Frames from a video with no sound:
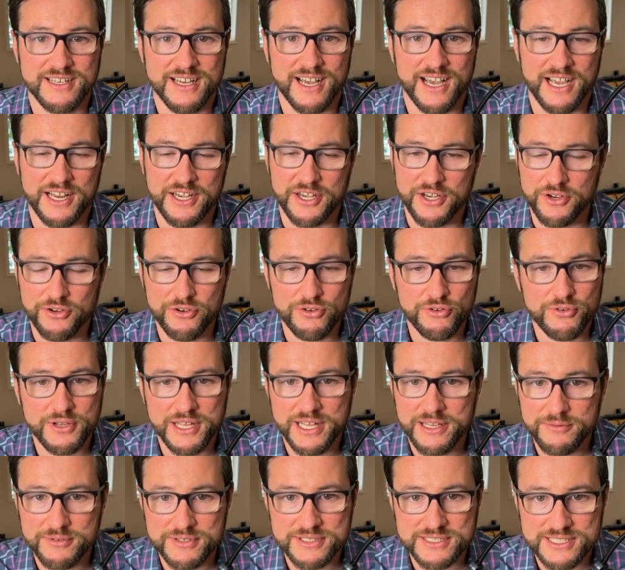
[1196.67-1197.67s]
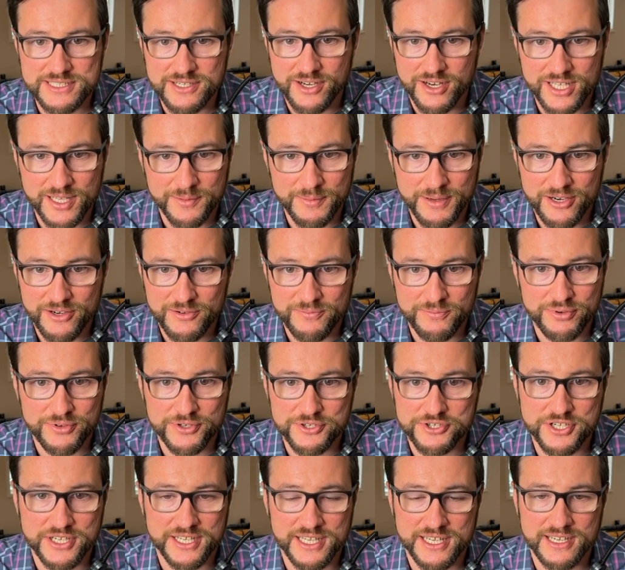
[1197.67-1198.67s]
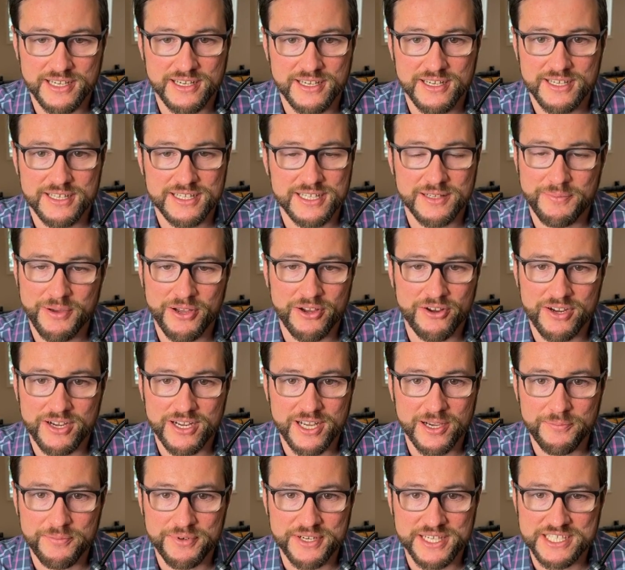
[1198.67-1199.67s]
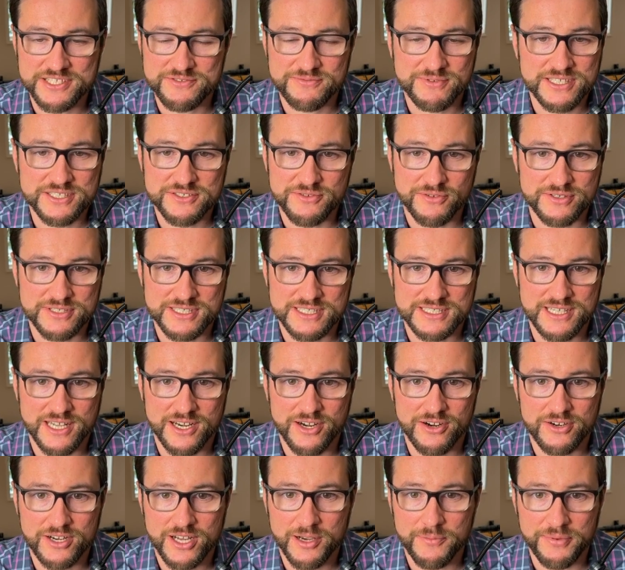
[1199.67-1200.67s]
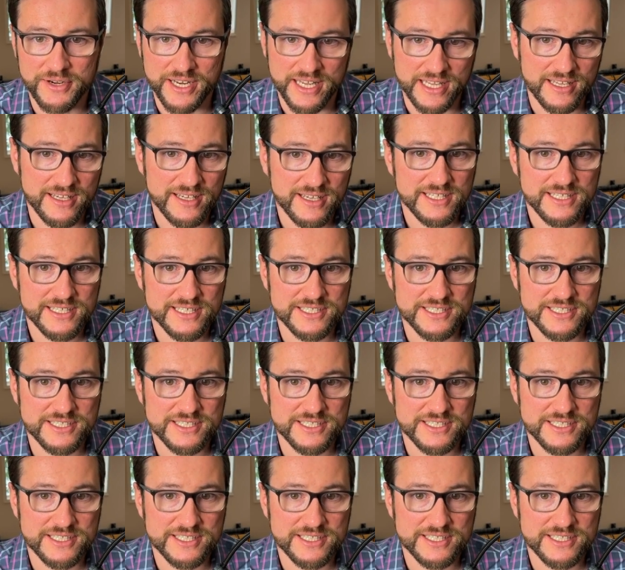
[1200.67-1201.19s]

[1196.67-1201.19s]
I knew he was all about pushing the parent company's resources on our company.